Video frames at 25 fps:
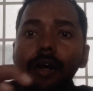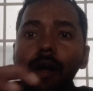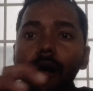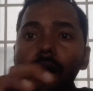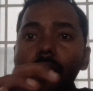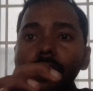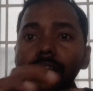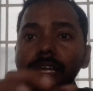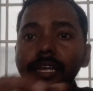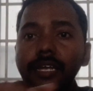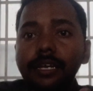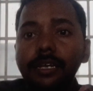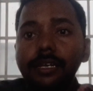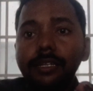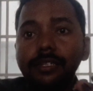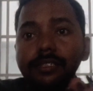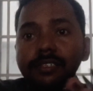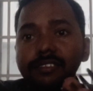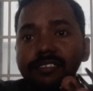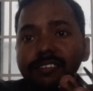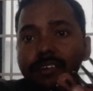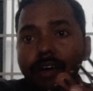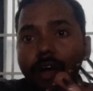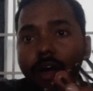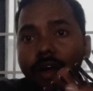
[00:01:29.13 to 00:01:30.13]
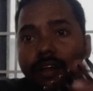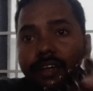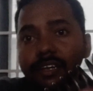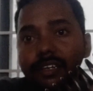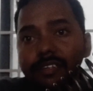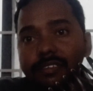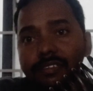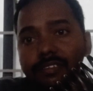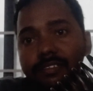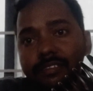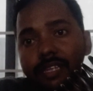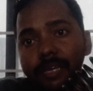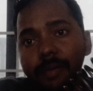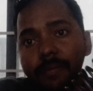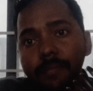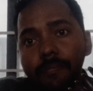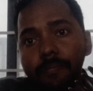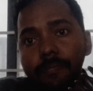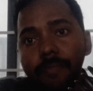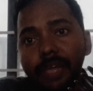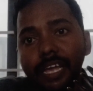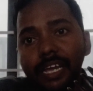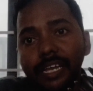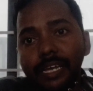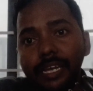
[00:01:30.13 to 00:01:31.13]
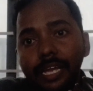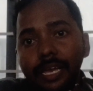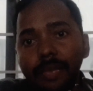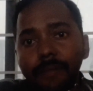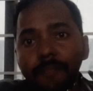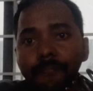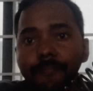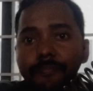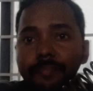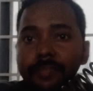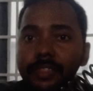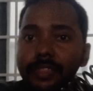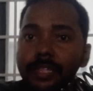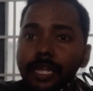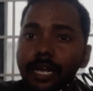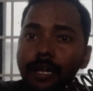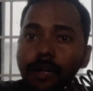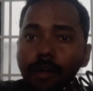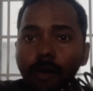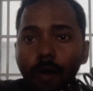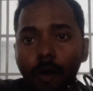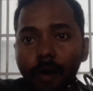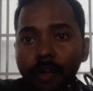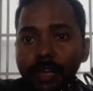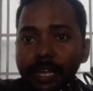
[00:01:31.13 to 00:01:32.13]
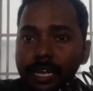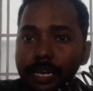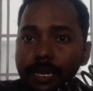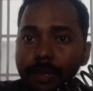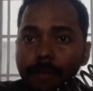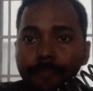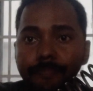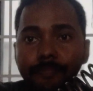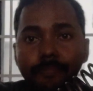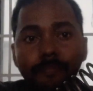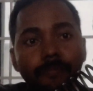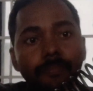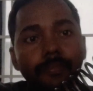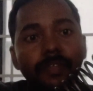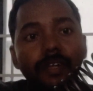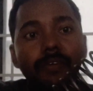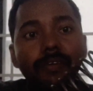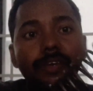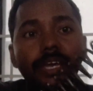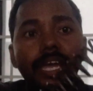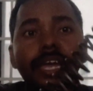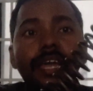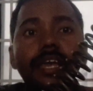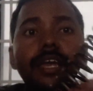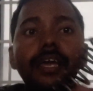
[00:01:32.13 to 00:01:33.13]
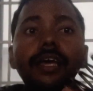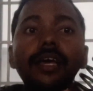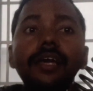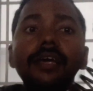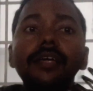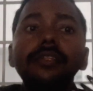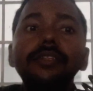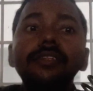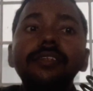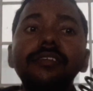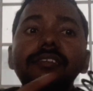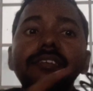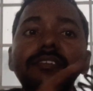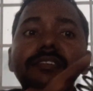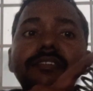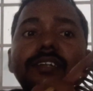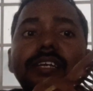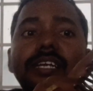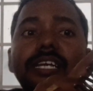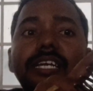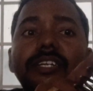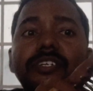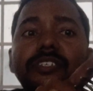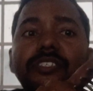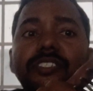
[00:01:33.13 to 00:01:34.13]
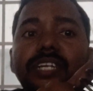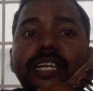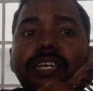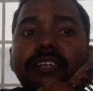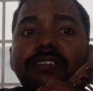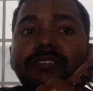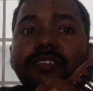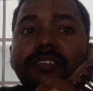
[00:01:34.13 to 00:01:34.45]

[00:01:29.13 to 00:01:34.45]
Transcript: coil. This called is the mainly the coil. Okay, this is the initial